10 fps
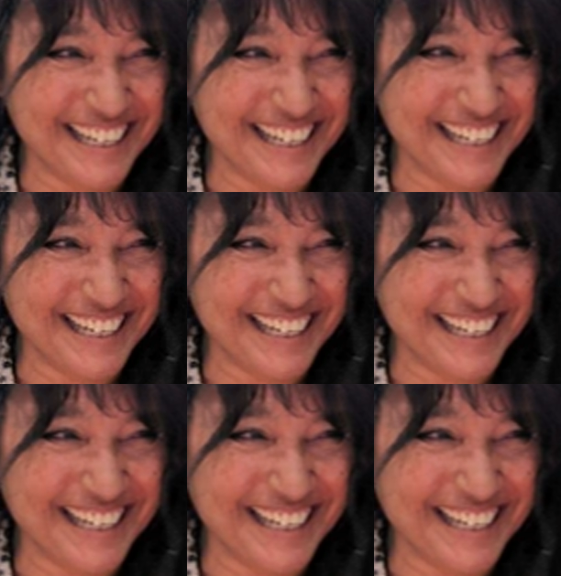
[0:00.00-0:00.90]

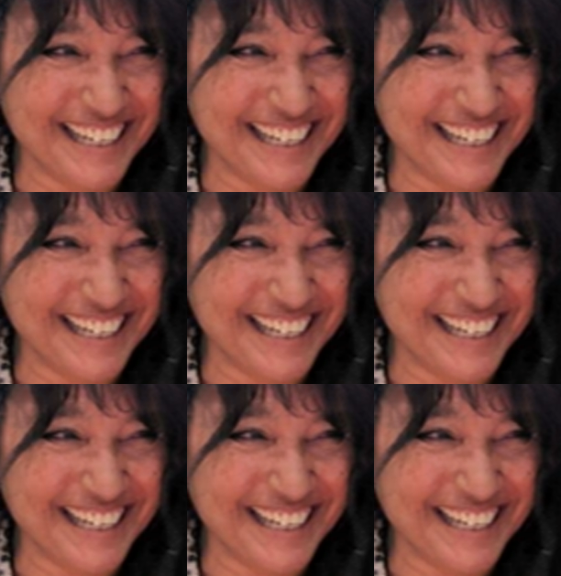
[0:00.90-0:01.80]

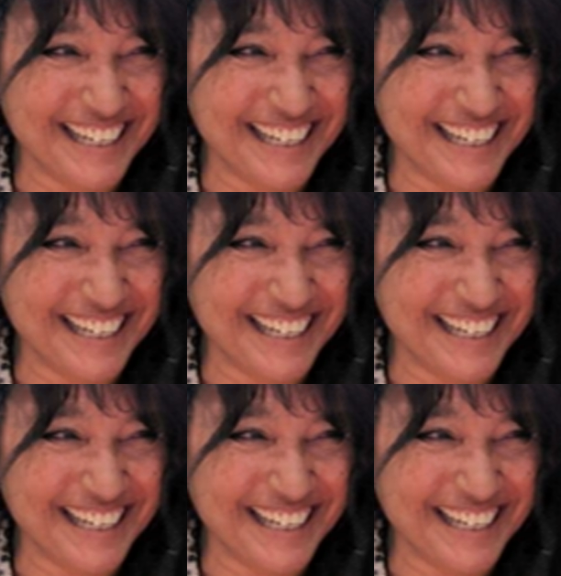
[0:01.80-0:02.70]

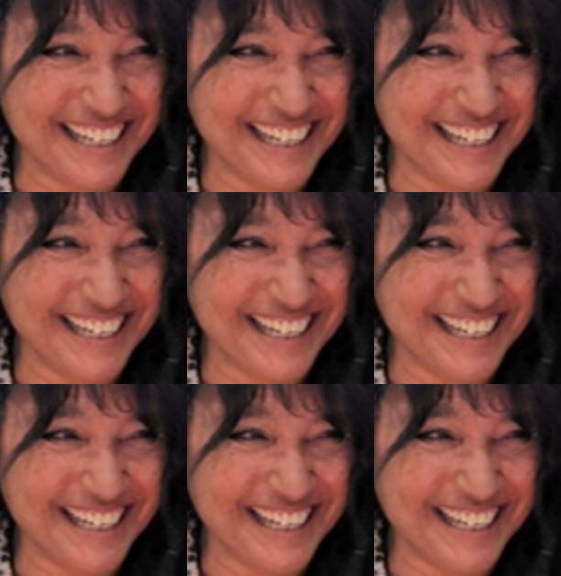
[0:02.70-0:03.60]

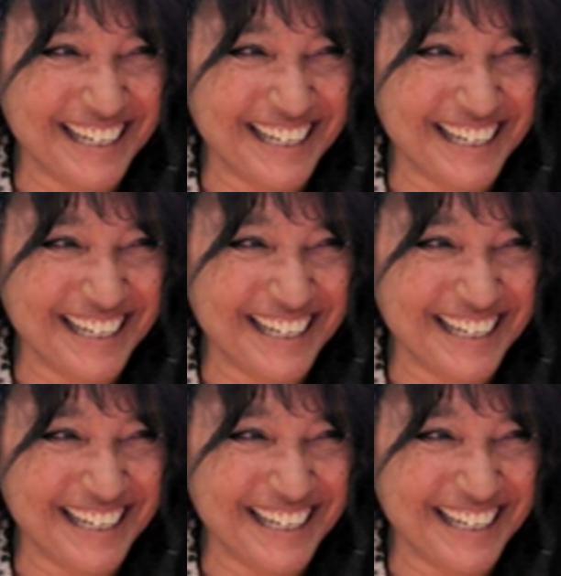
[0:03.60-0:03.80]
The face doesn't move, so there is nothing to read.